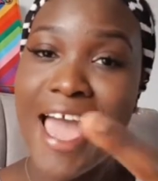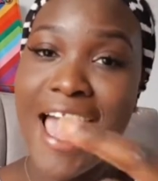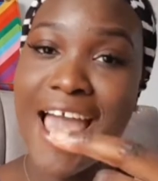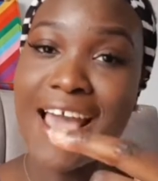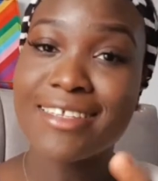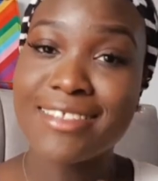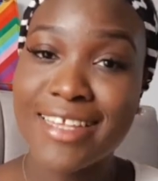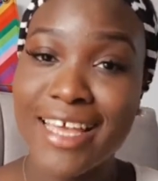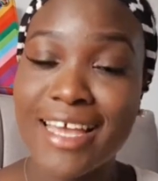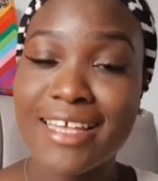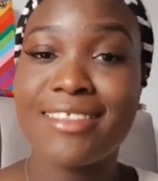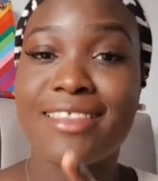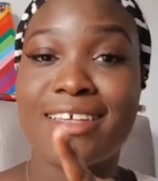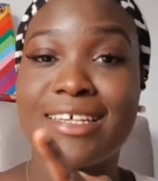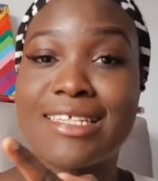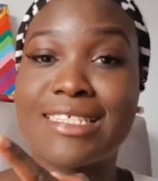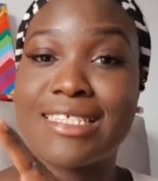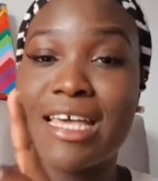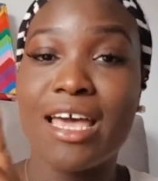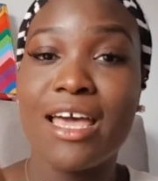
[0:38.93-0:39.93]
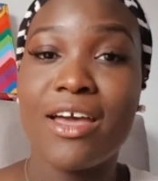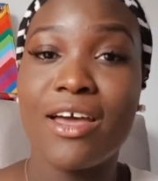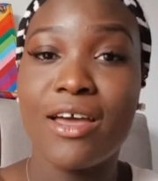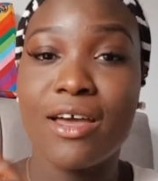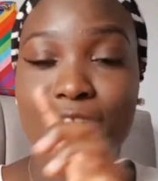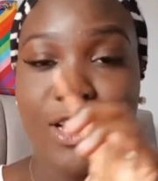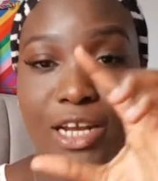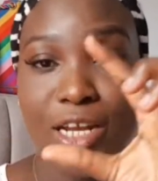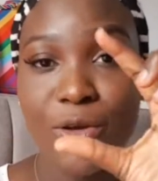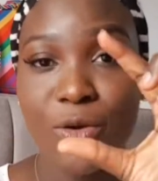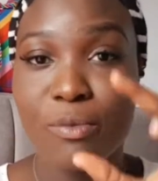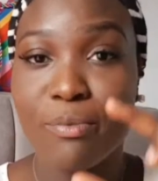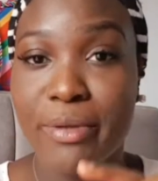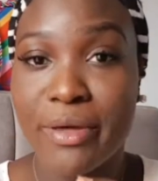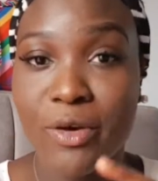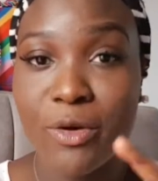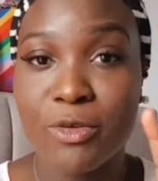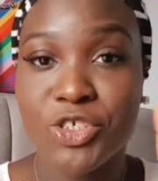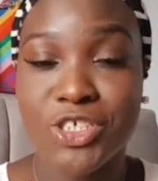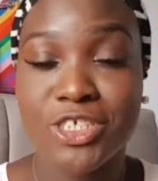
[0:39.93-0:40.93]
And then there's a little
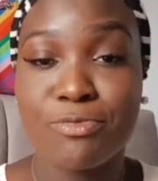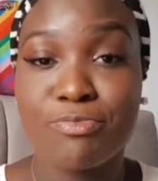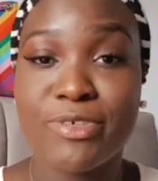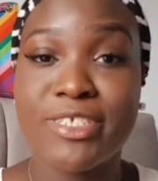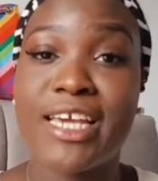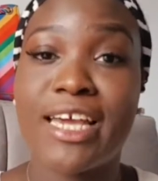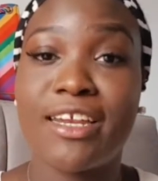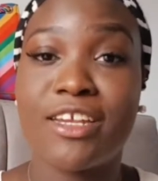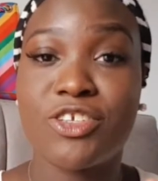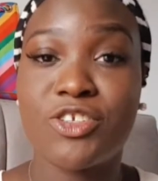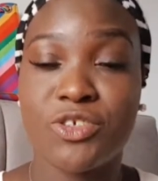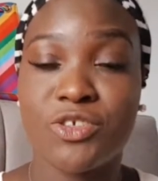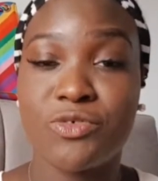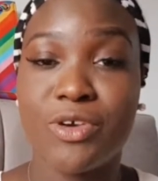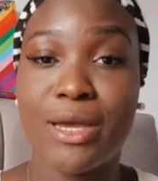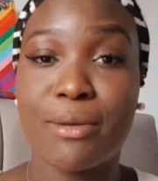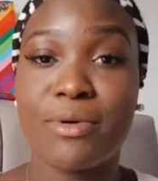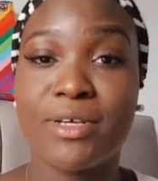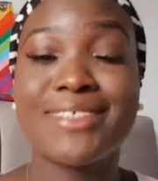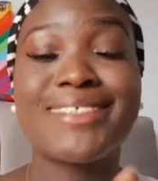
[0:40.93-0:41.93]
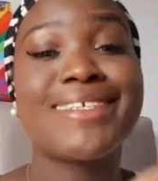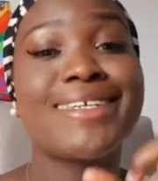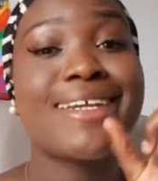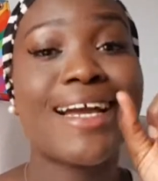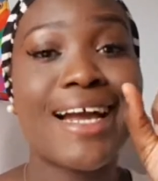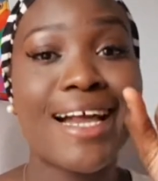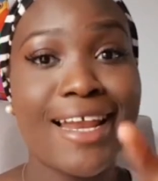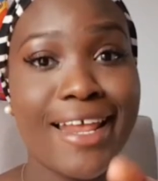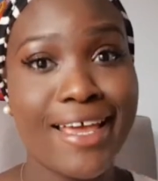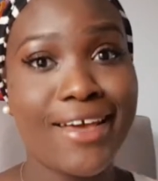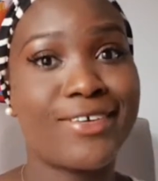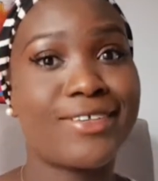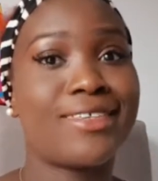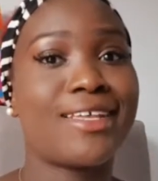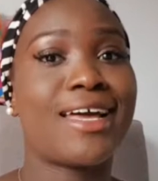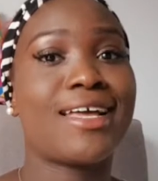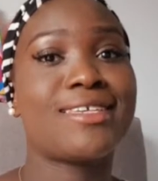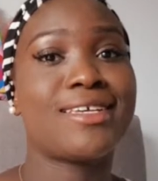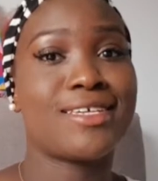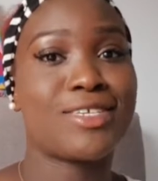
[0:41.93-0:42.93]
bell just beside the subscribe button. Click on
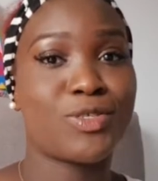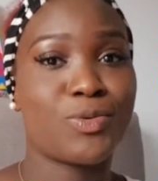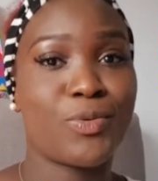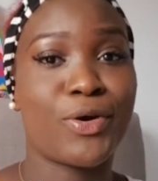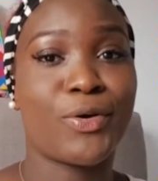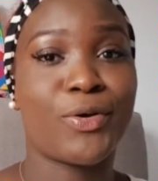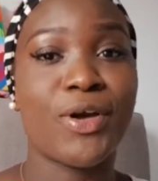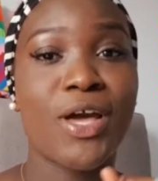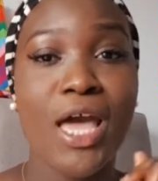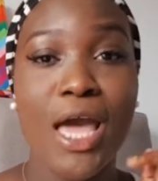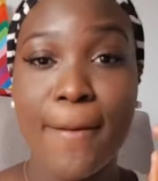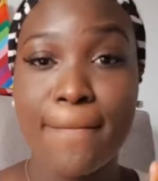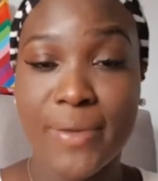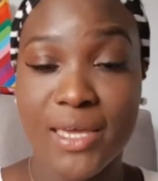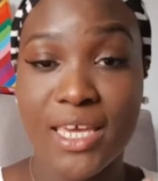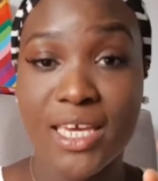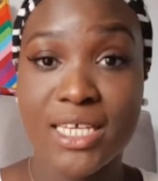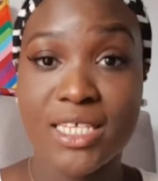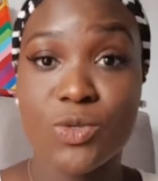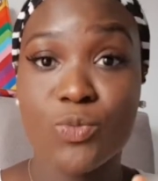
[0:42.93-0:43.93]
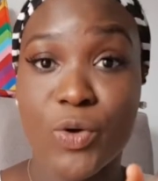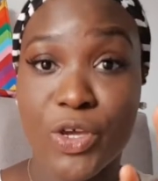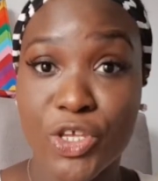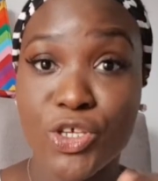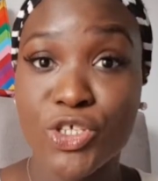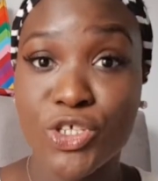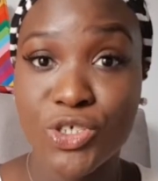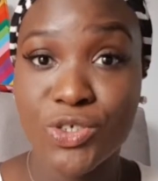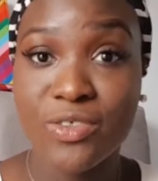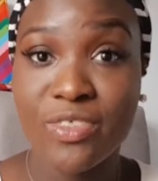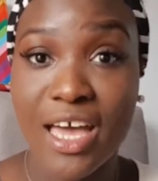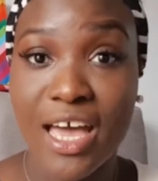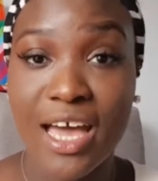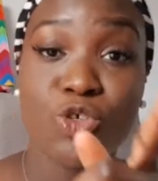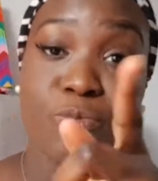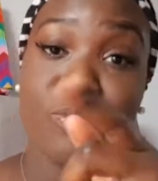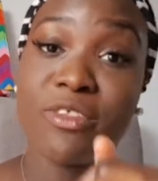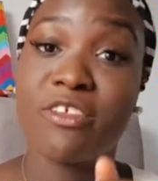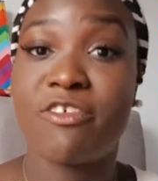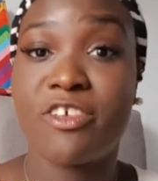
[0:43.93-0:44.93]
that as well, because when you do that,
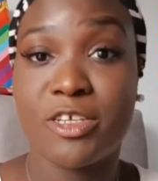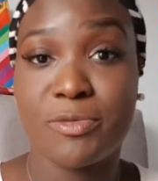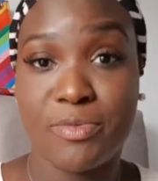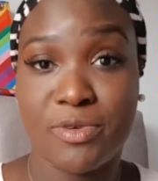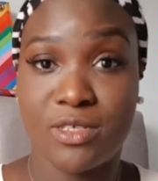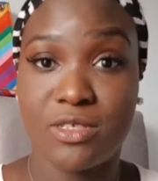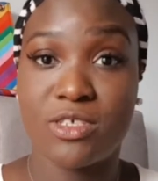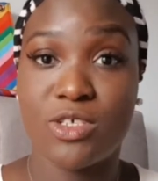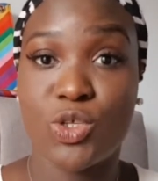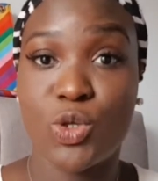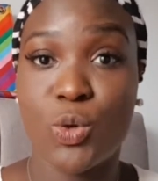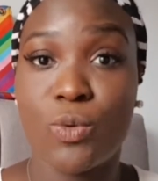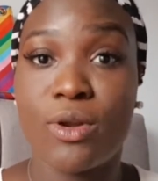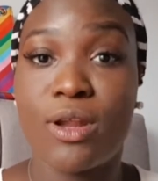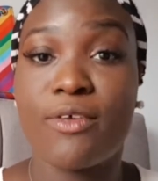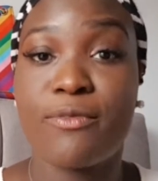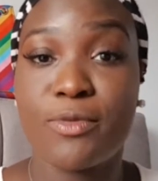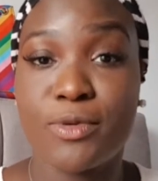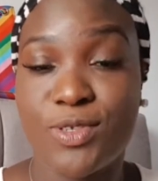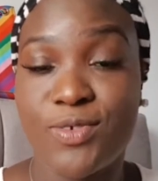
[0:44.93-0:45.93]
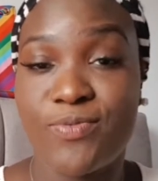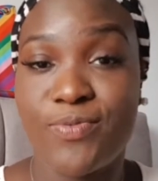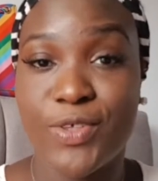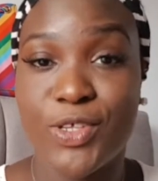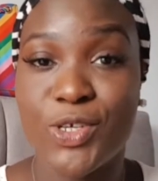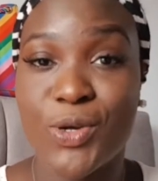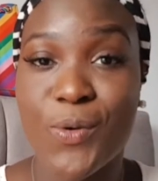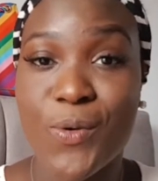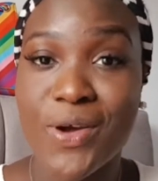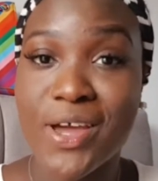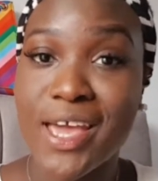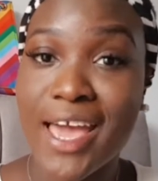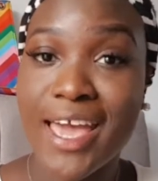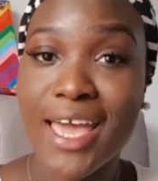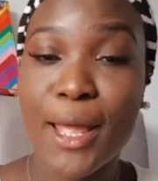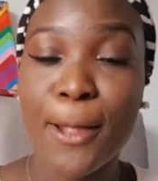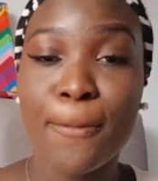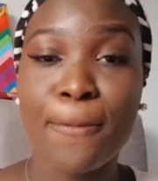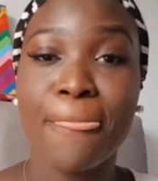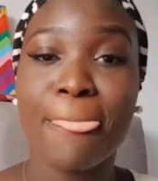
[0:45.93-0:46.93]
you'll be the first person to know when I post a video,
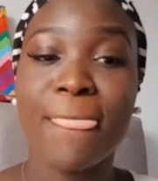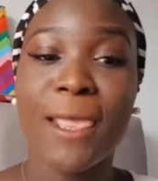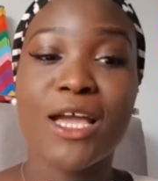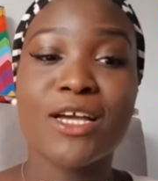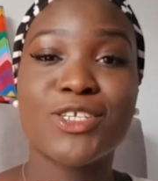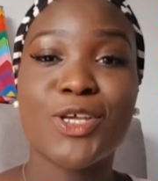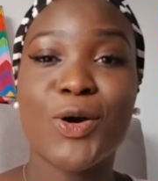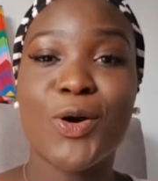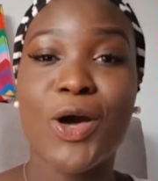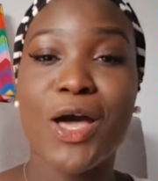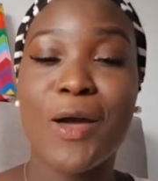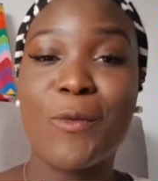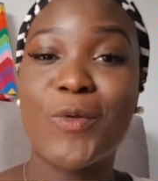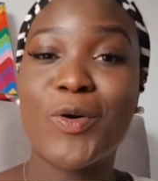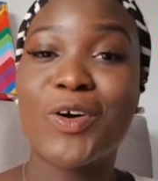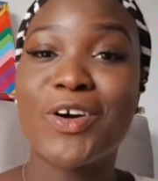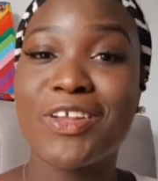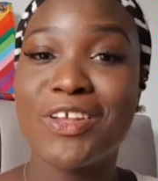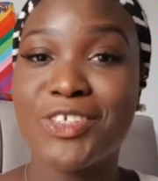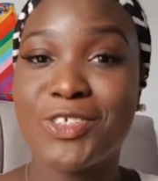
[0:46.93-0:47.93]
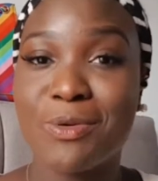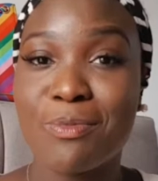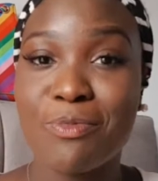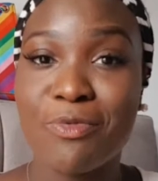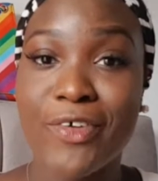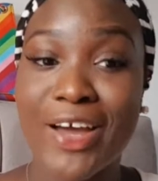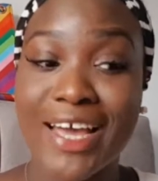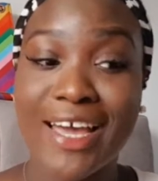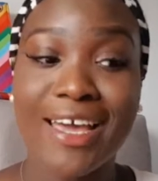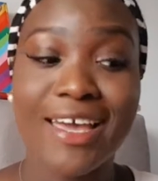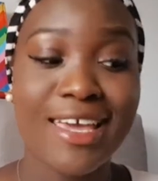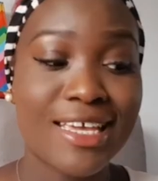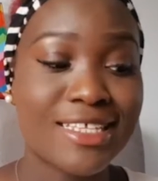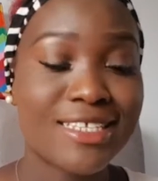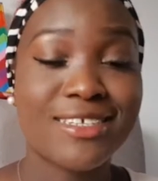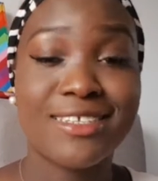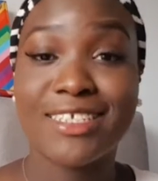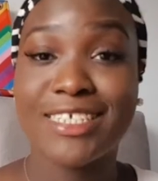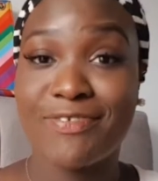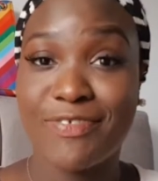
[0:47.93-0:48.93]
okay? So we're gonna jump right
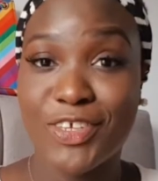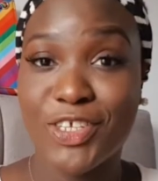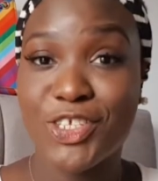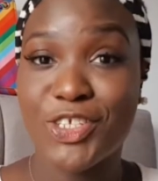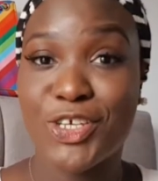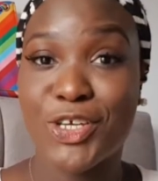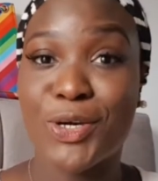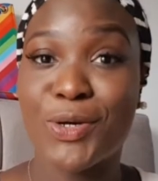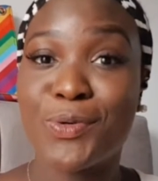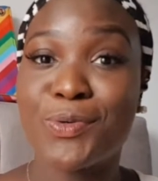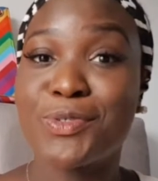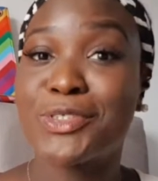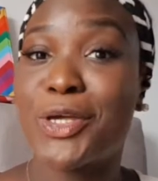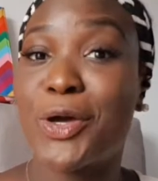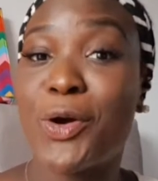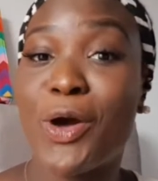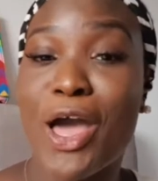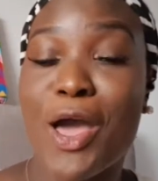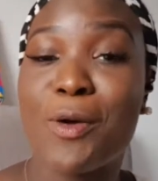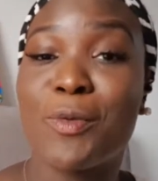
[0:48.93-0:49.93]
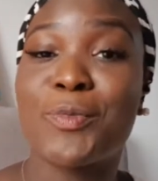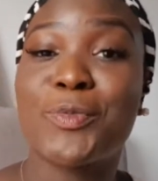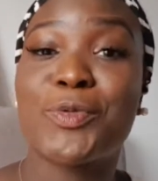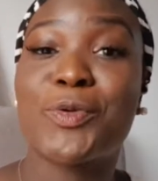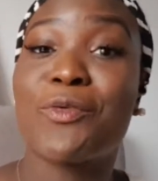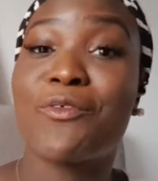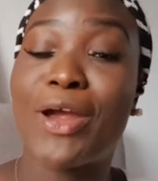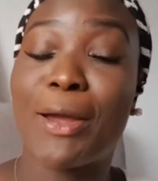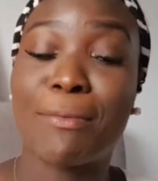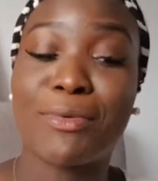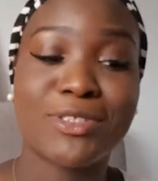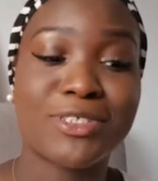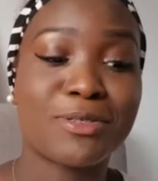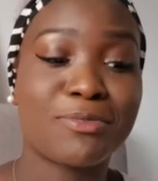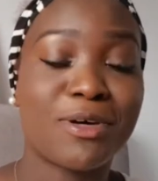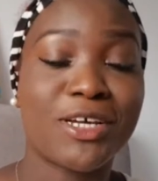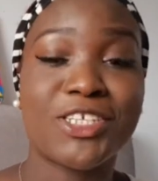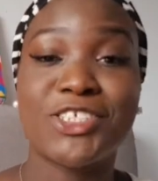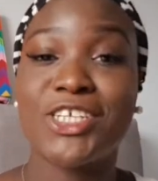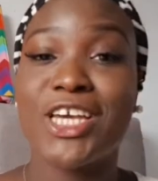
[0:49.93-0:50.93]
into this video, so don't ramble too
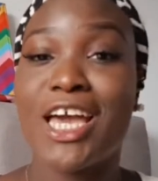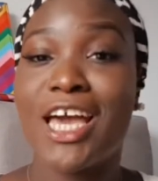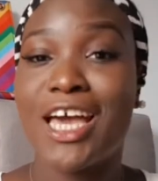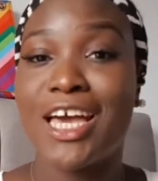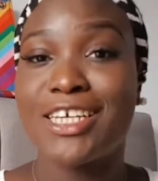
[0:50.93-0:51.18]
much.